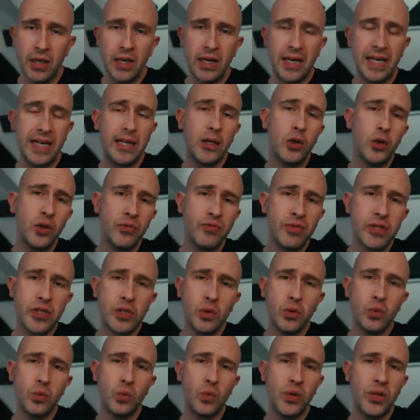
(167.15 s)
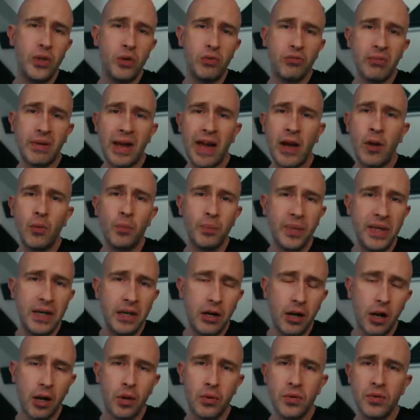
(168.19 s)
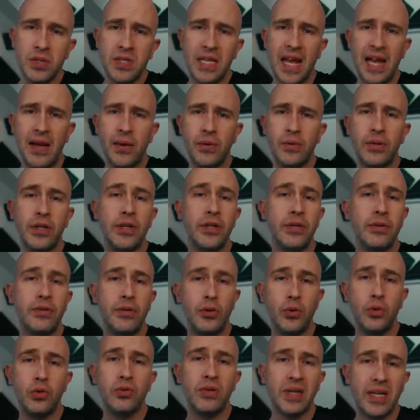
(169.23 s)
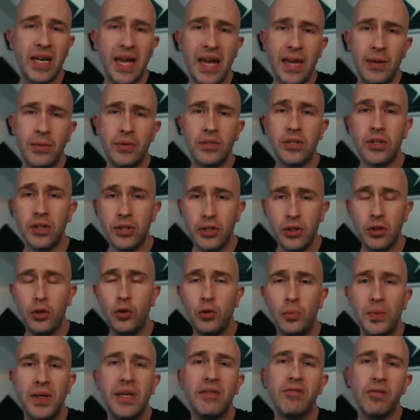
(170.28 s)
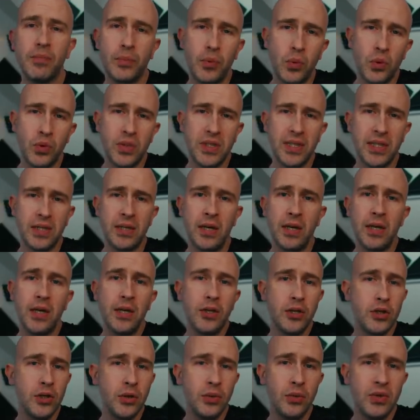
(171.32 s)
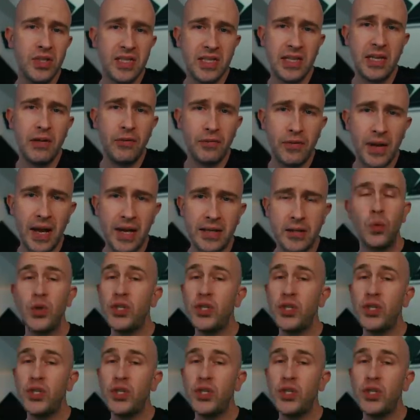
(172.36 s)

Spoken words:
It could result with your account being closed down and your account and you being reported to CFAS,